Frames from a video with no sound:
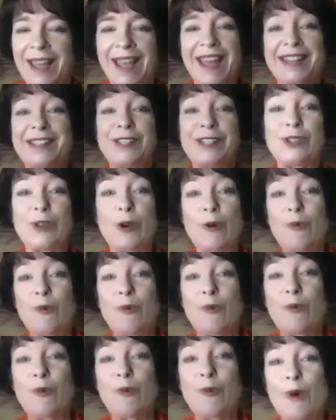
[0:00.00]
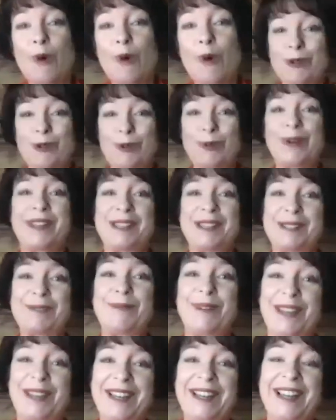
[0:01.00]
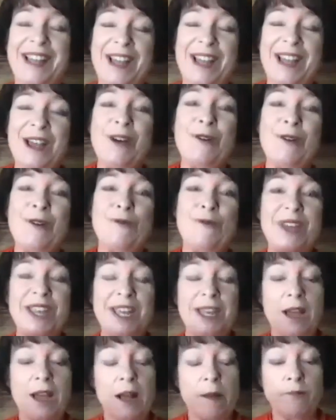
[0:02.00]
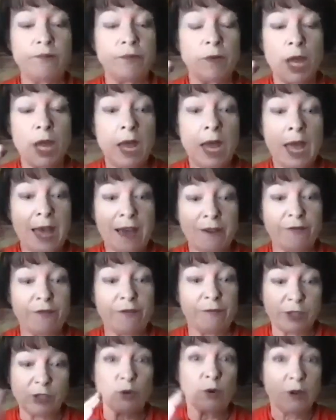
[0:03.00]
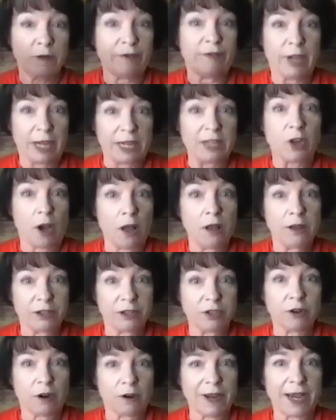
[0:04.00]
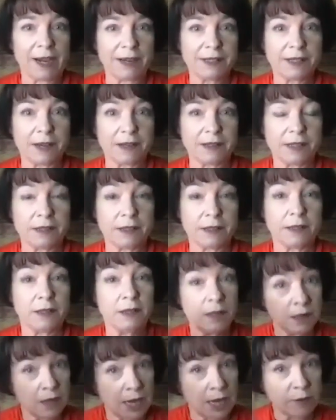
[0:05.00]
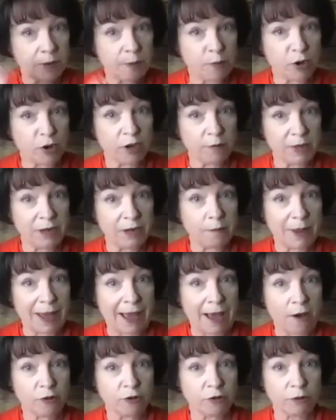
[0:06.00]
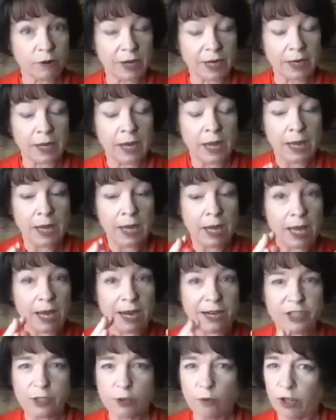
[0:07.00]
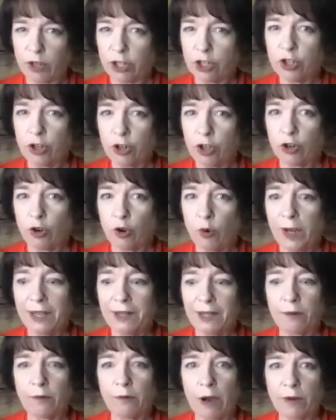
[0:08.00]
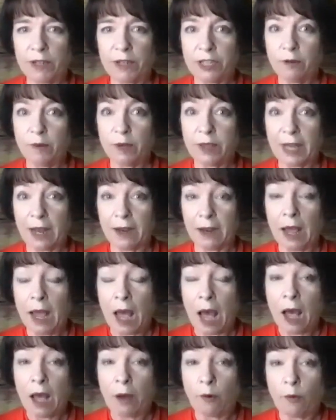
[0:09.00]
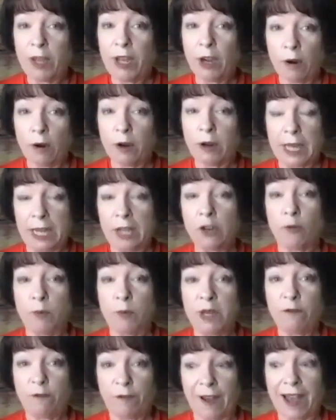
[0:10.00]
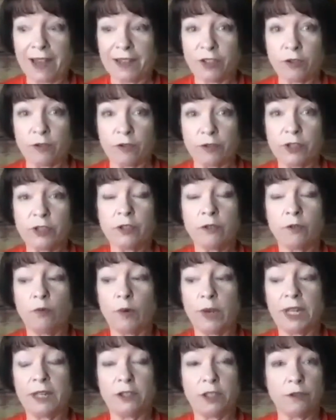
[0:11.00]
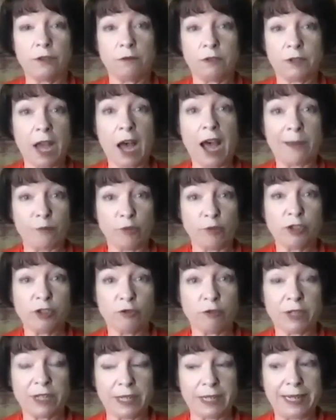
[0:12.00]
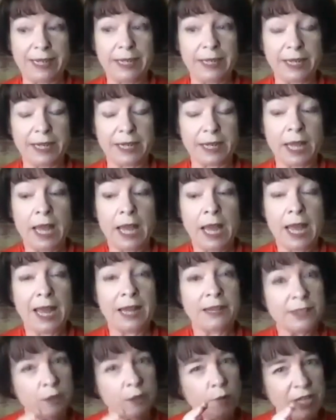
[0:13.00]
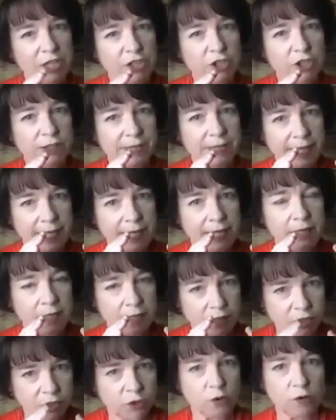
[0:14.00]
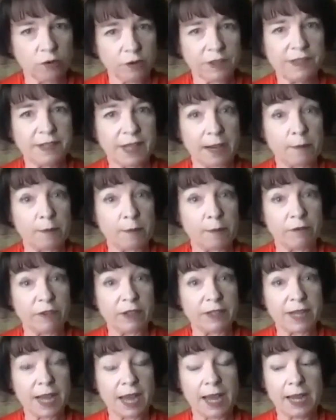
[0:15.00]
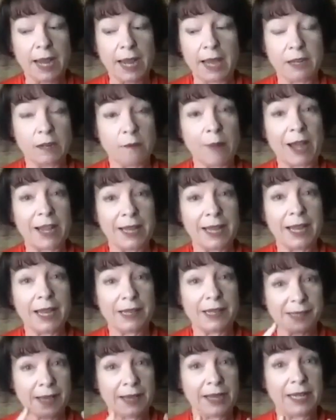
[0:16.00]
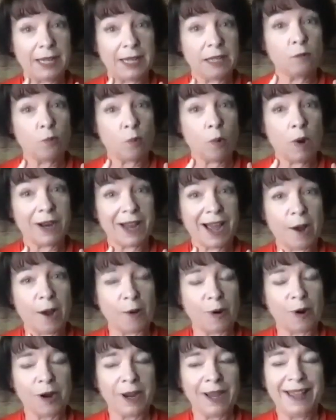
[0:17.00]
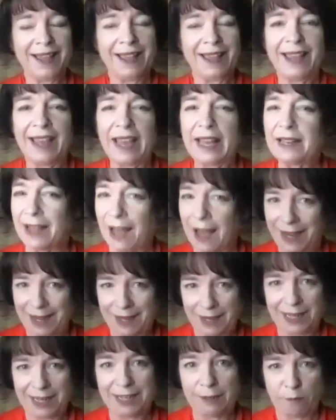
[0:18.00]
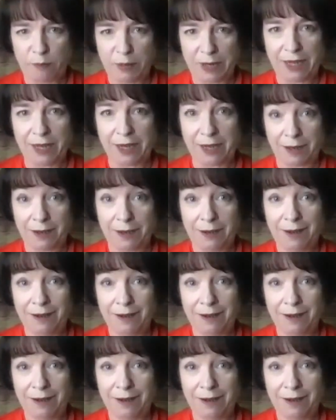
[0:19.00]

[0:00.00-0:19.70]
And so what we do is we we um, have sort of acknowledged our excesses and we put them in a boundary. And I just want to show you quickly what we do with that. We are intermittent fasters, we do time restricted eating. And so we just eat in a certain segment of the day. And in my case, I eat in one hour and I eat big.